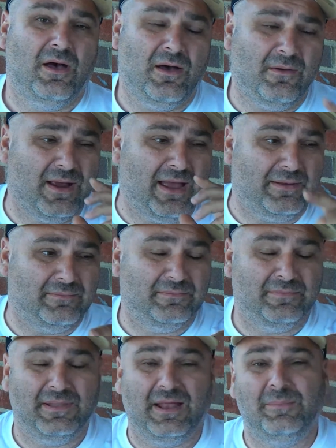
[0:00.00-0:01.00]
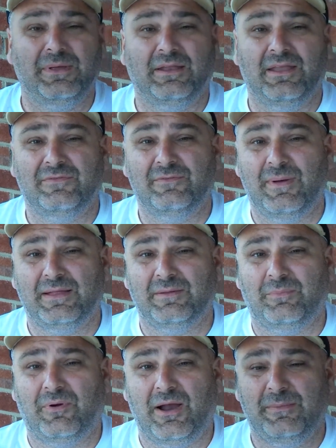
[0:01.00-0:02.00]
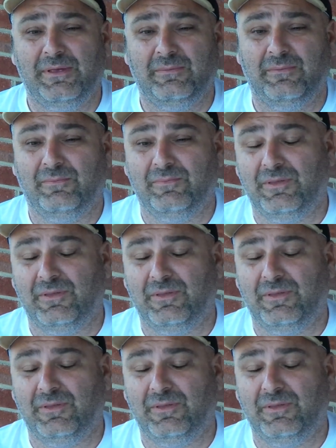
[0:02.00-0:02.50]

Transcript: All right, that'll be enough about the premium